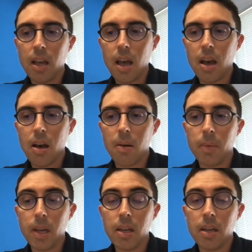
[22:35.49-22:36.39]

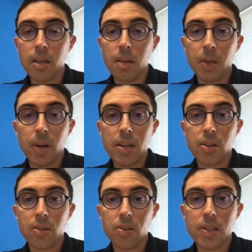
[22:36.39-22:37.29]
in
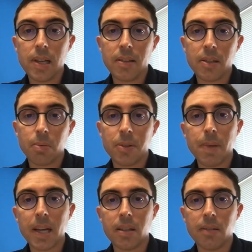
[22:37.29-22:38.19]
Immigration New Zealand's
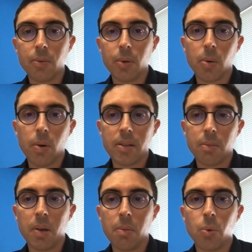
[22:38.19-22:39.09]
perspective requires a
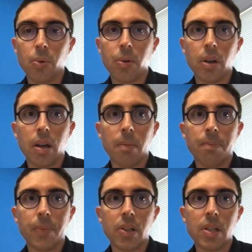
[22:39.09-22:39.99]
bit more
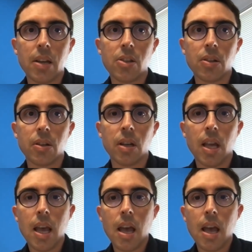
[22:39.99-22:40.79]
attention.